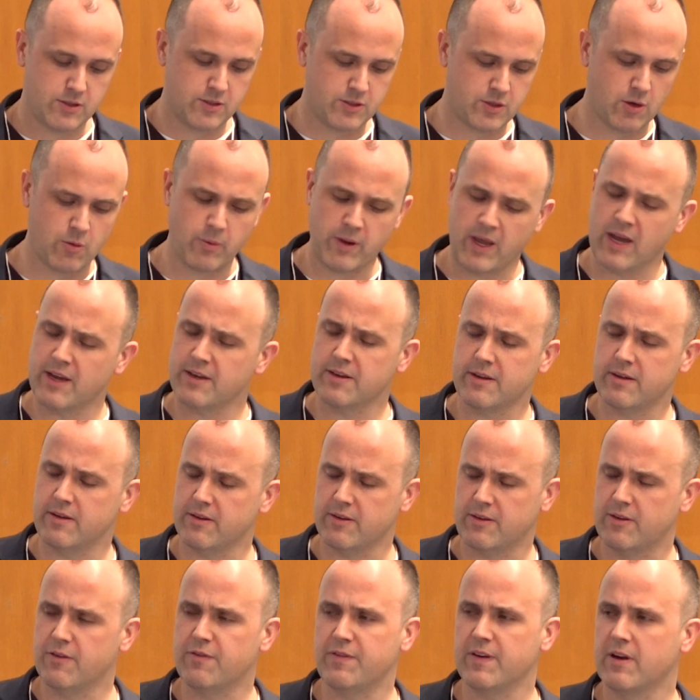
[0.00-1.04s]
so we had
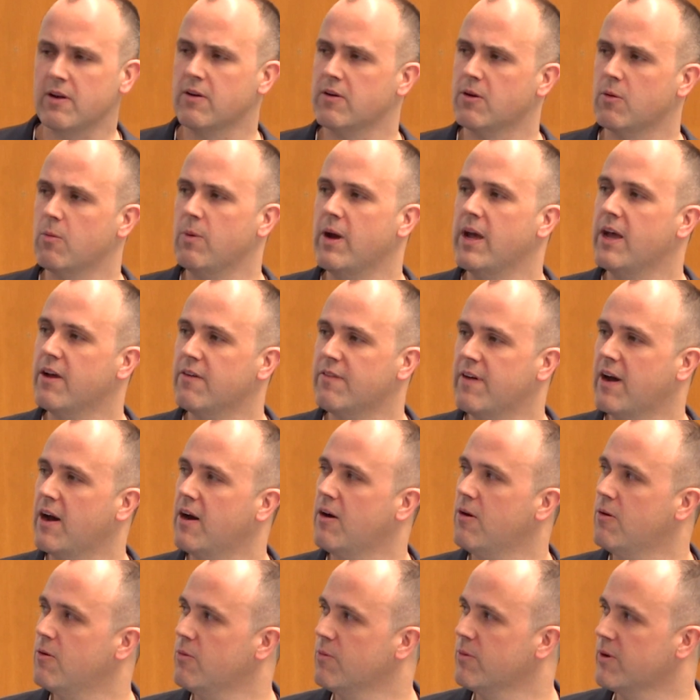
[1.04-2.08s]
to figure out a way of
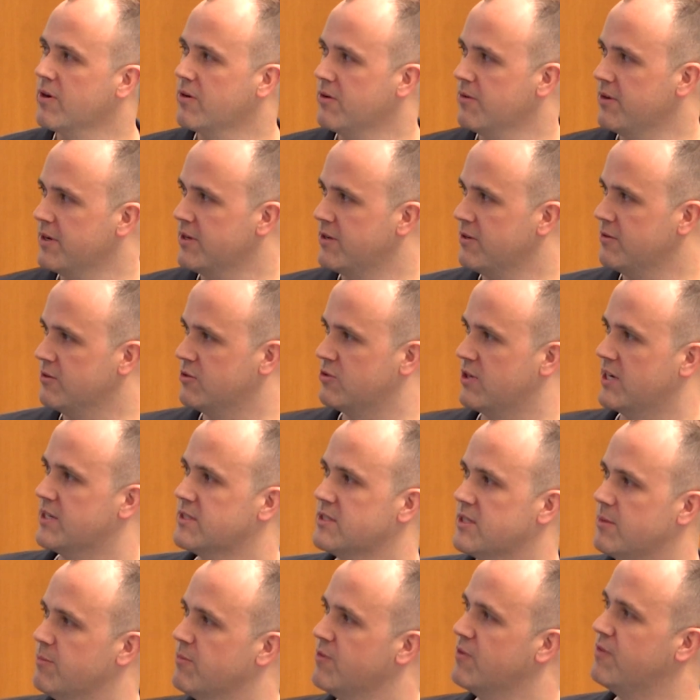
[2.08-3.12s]
how we're going to address
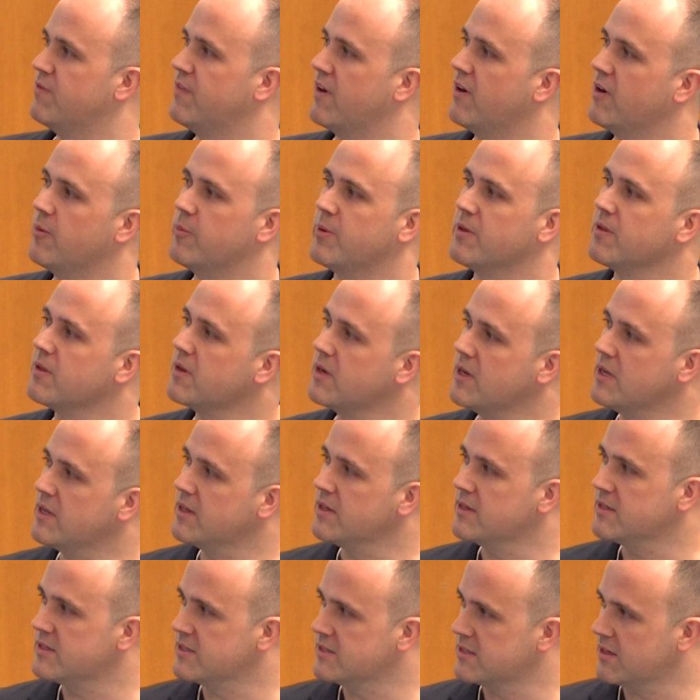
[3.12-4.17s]
some of the variability
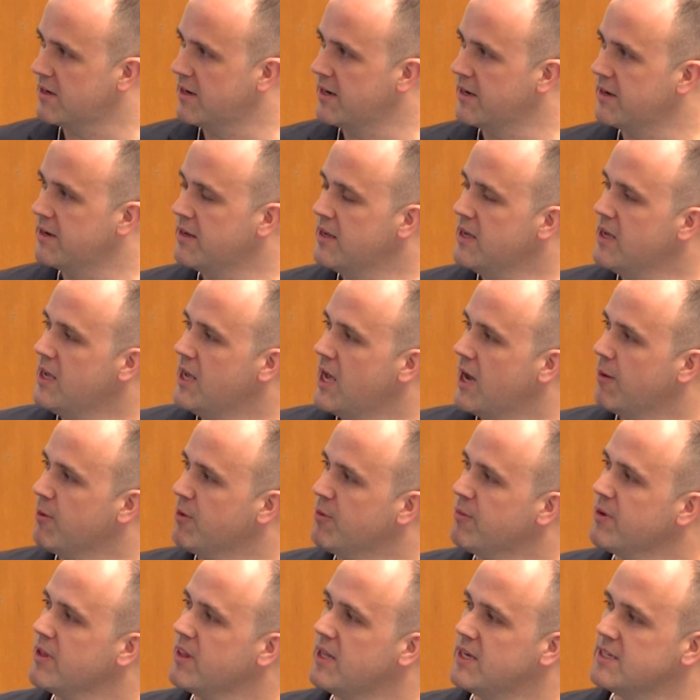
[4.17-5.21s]
in the design. And
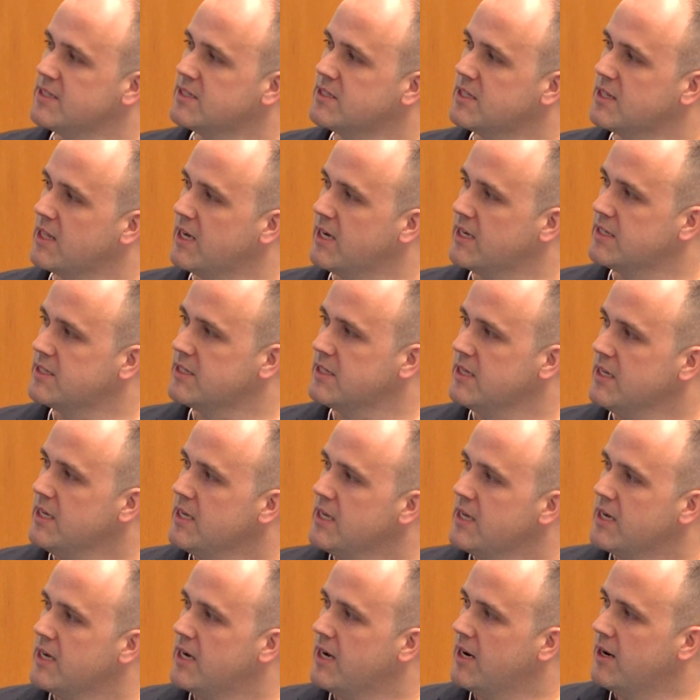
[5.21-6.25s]
we realized that
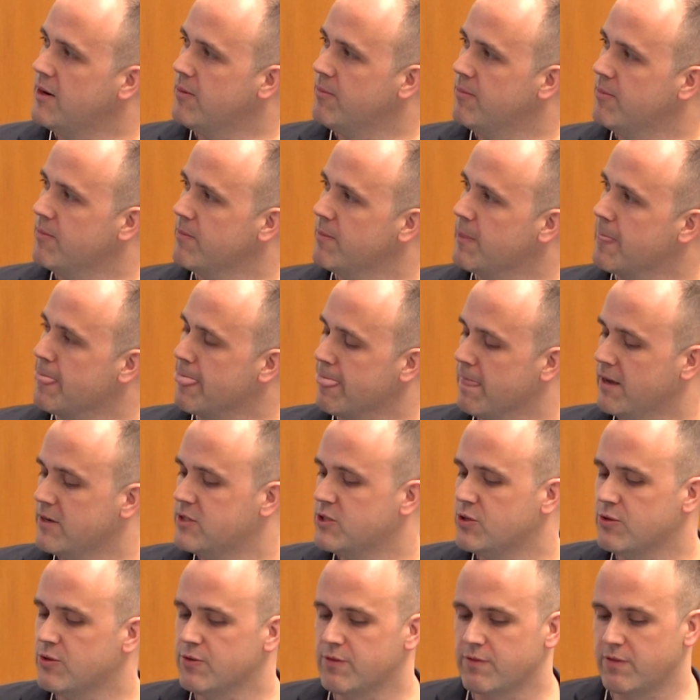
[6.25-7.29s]

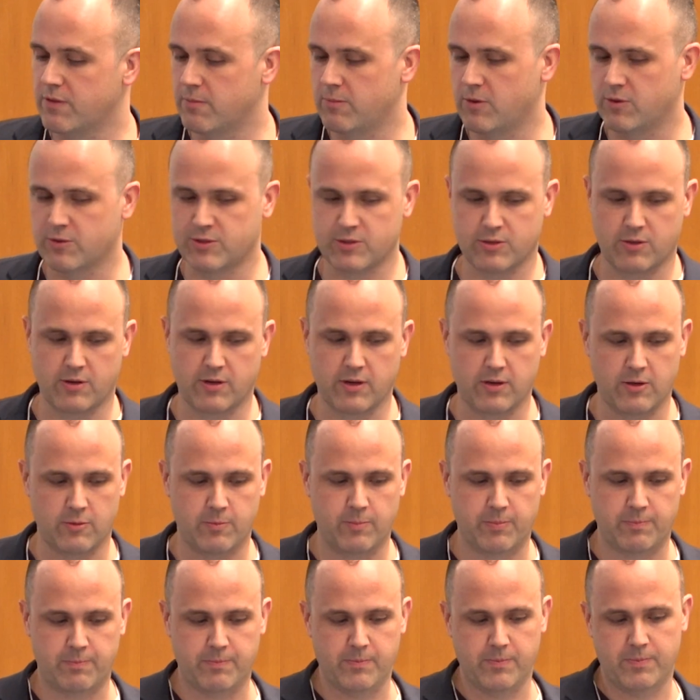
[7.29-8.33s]
two of the most critical
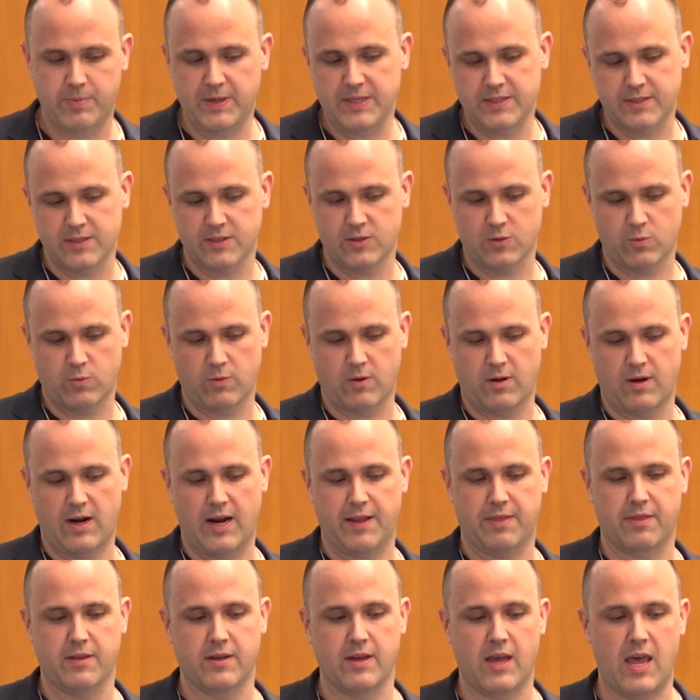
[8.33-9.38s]
pieces were
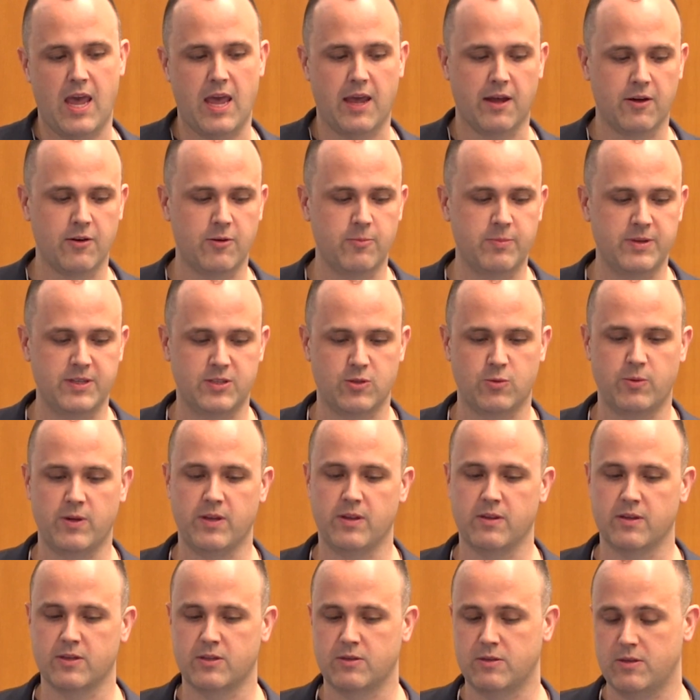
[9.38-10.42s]
at the angle
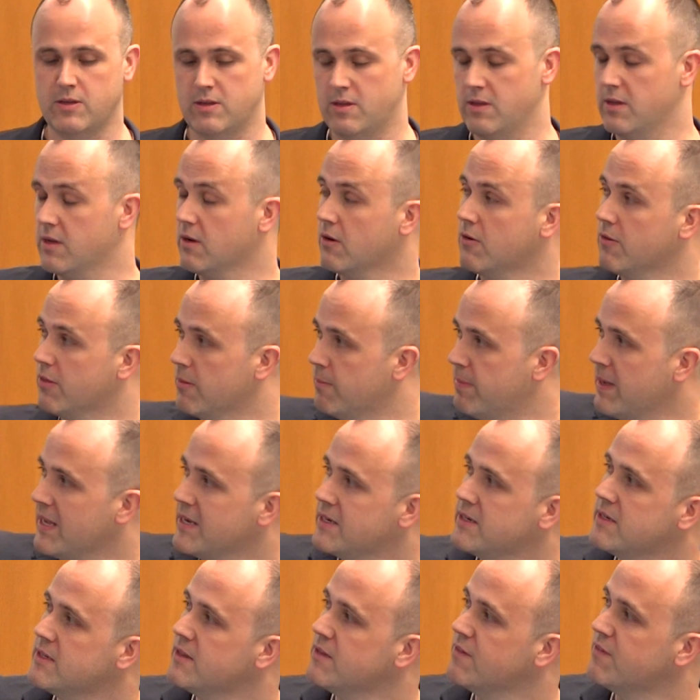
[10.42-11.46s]
between the
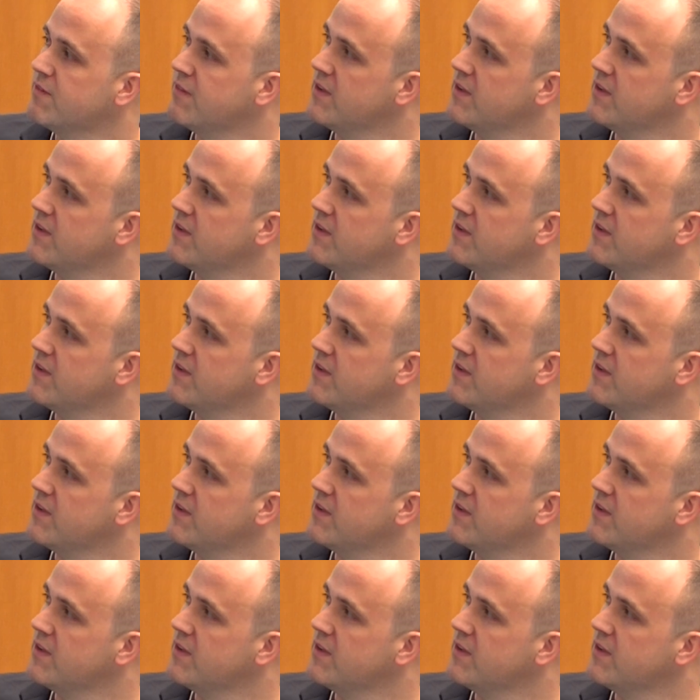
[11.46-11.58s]
bend in the